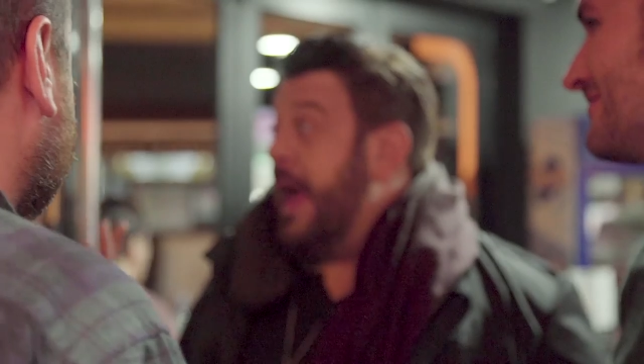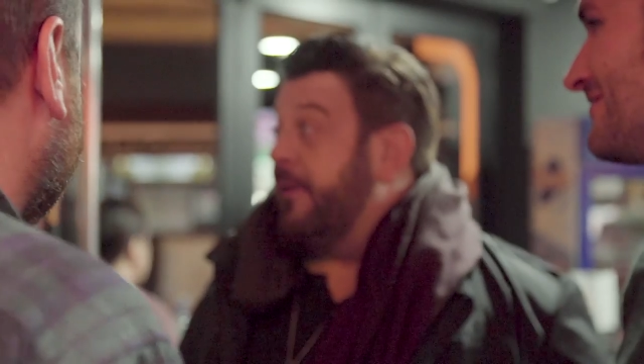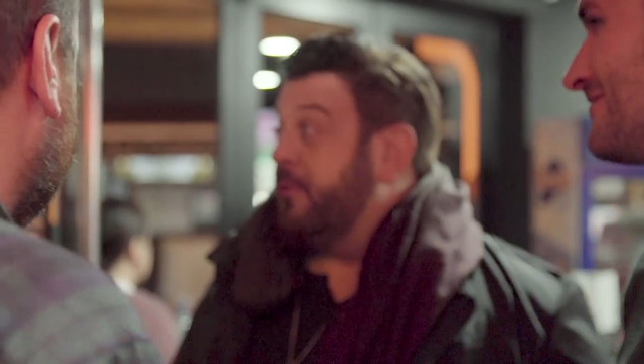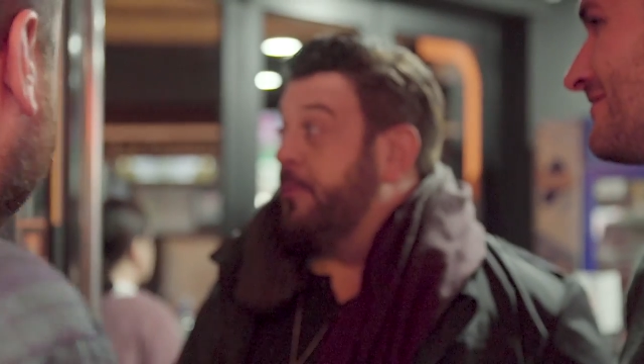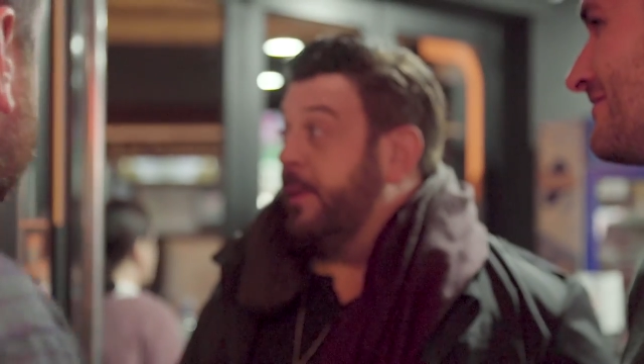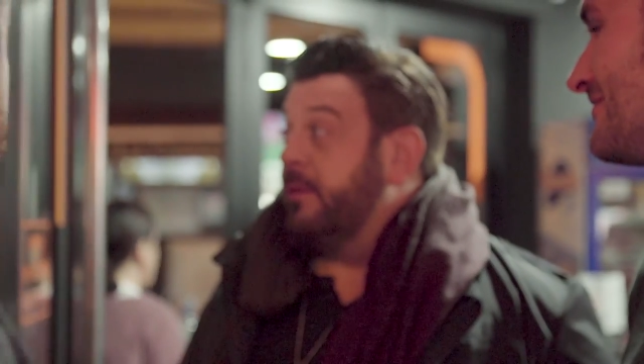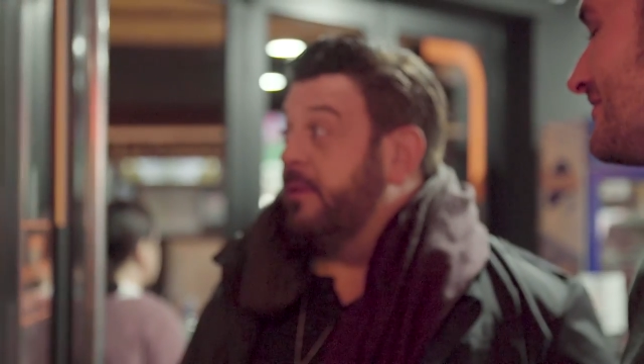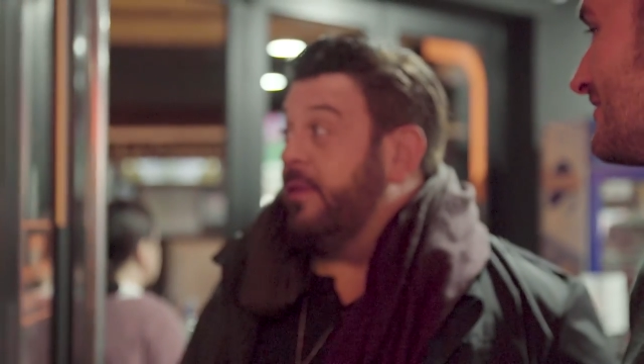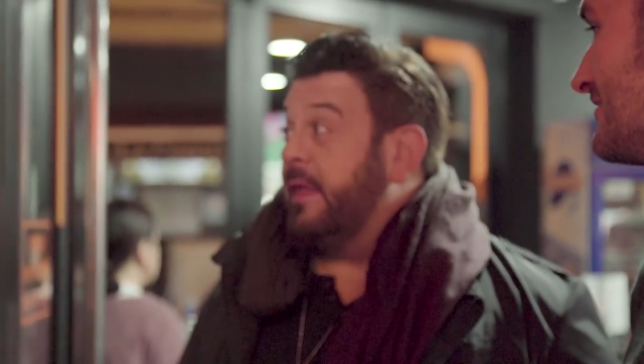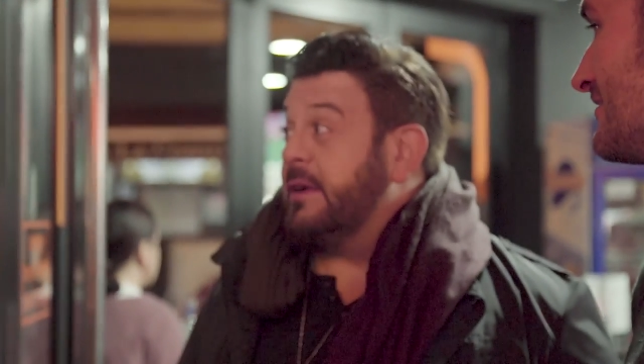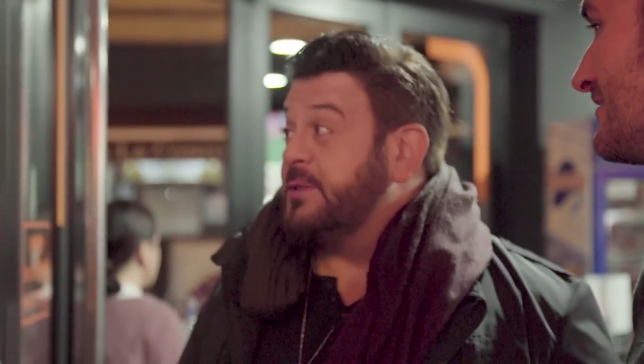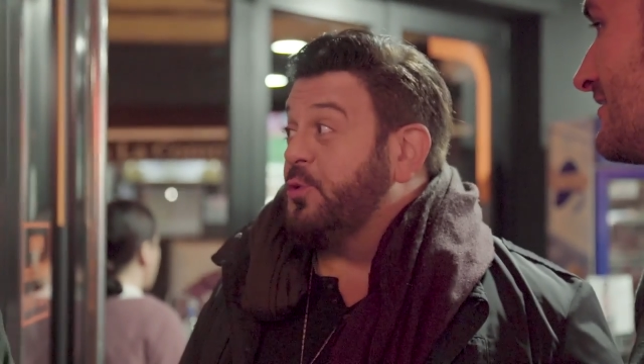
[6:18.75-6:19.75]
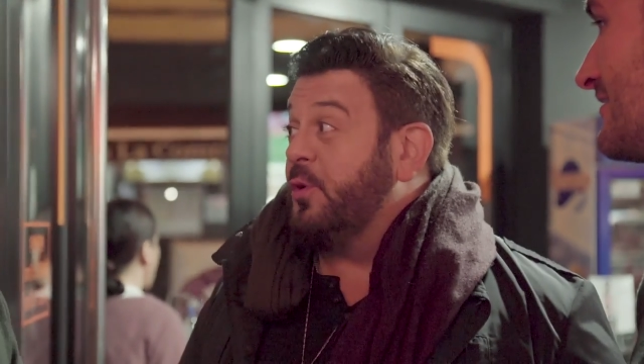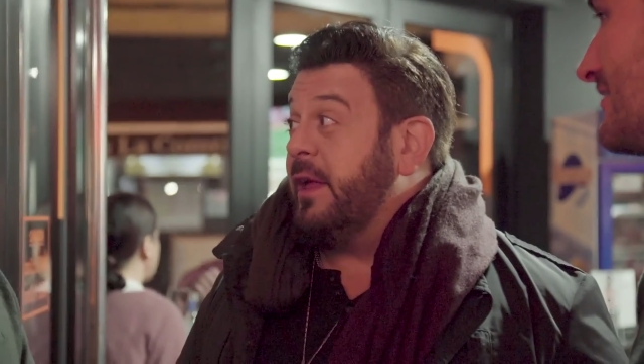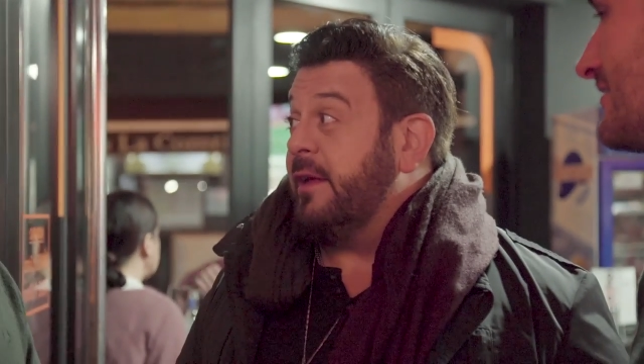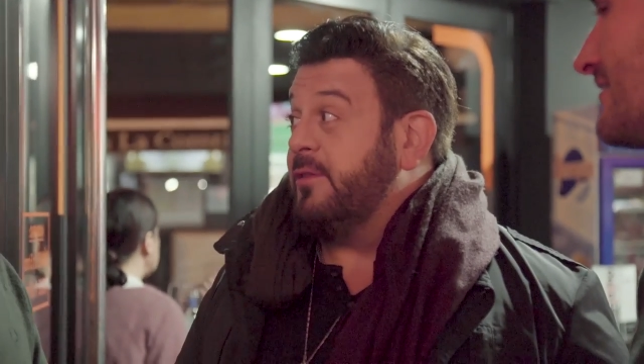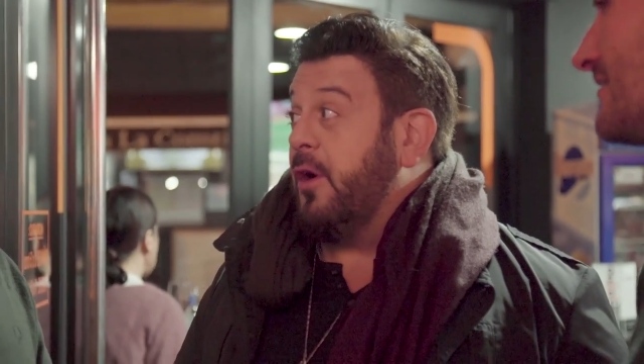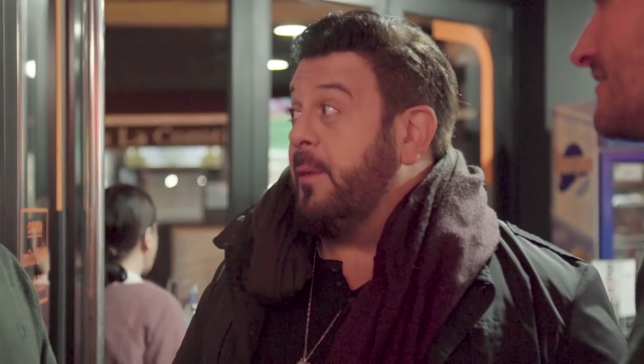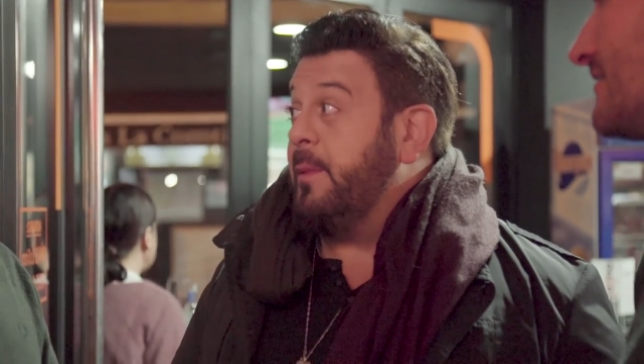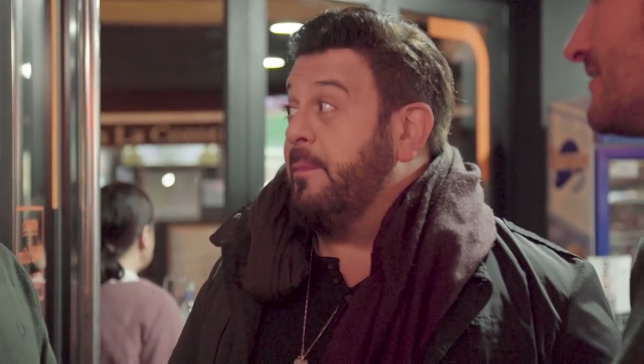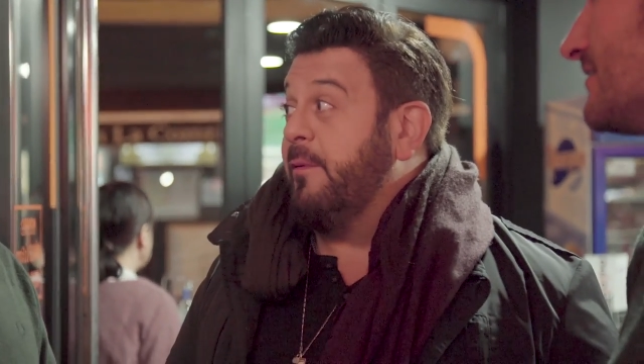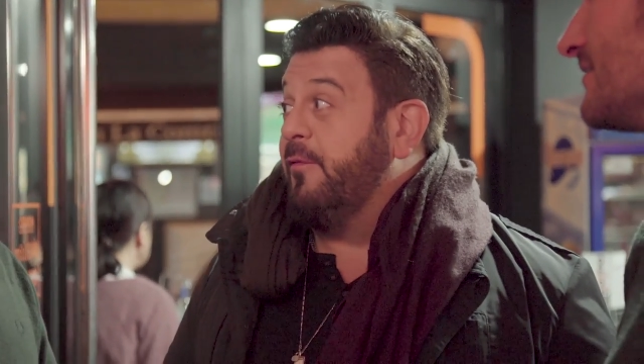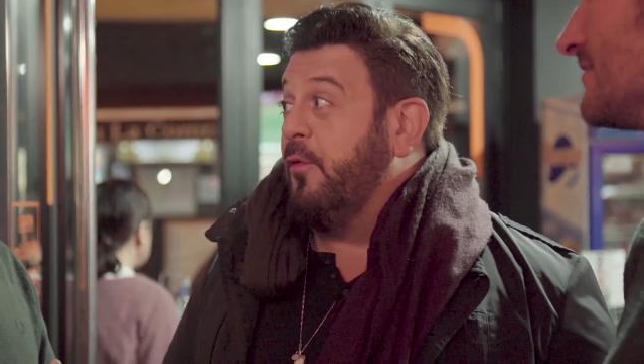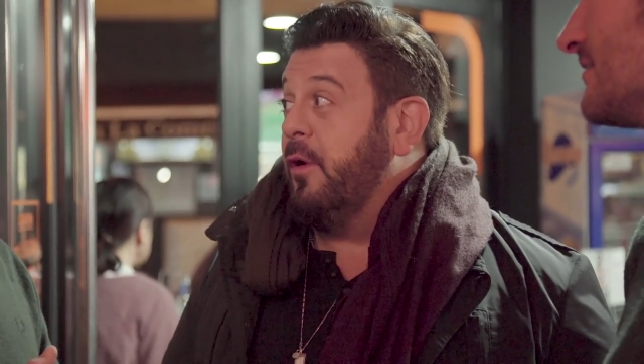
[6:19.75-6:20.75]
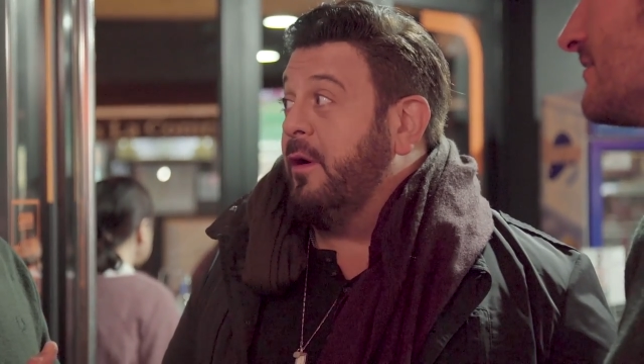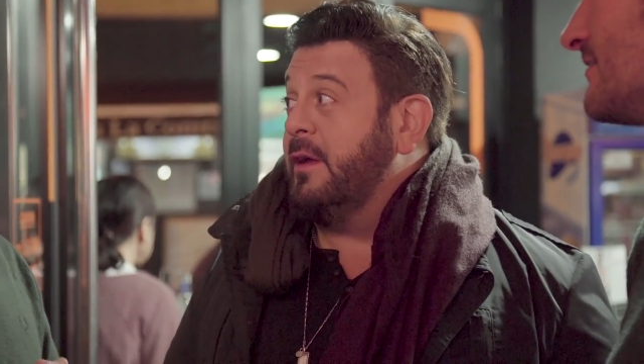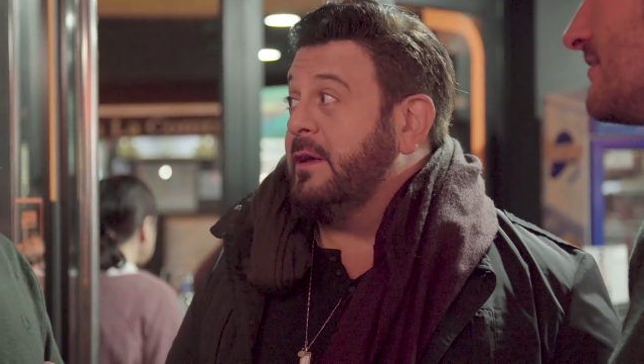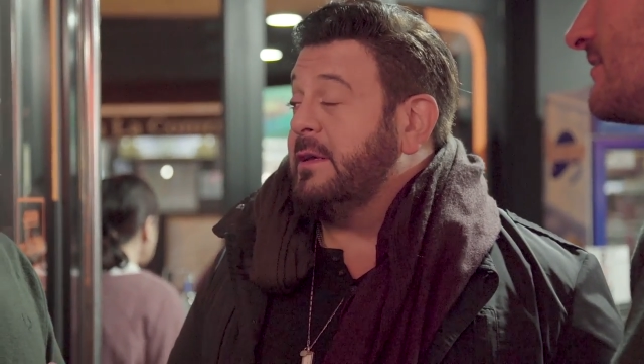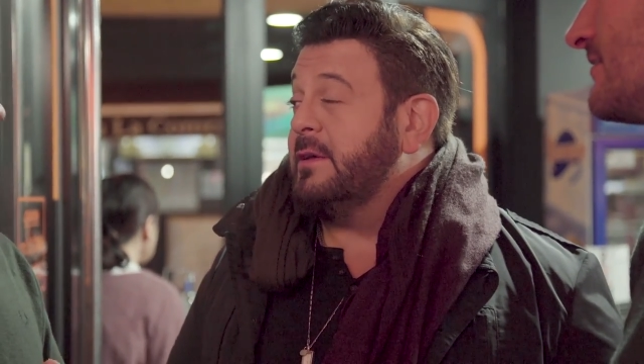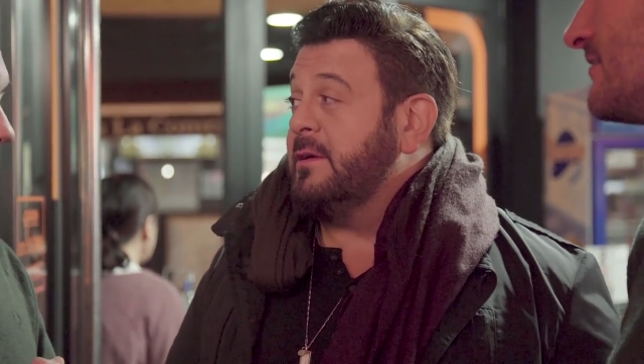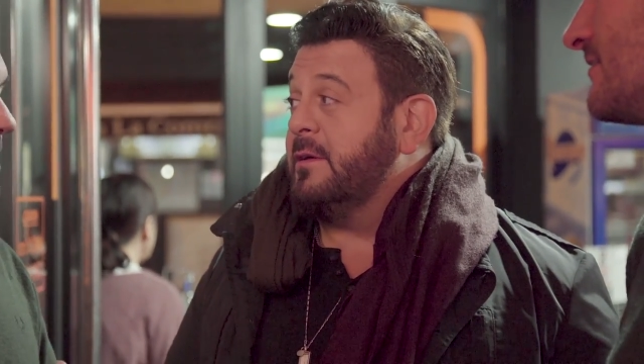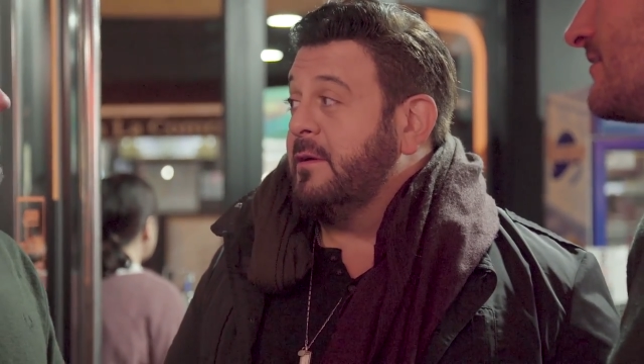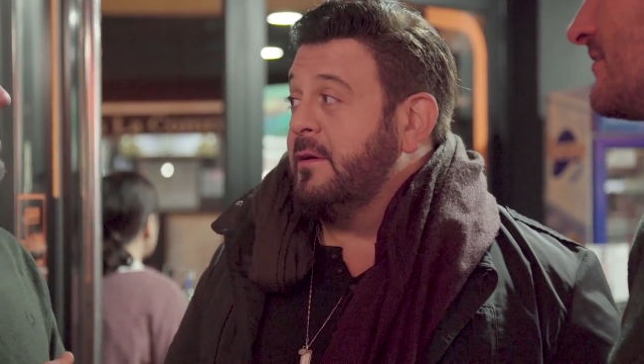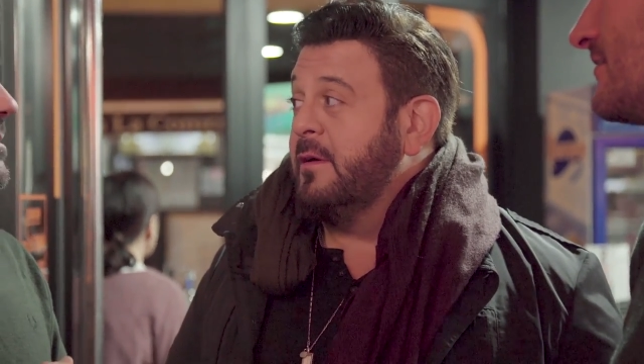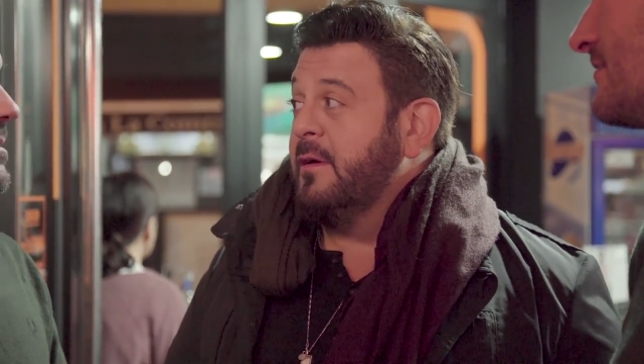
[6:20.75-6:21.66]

Have you been to the Asturias Derby before? Yes, yes.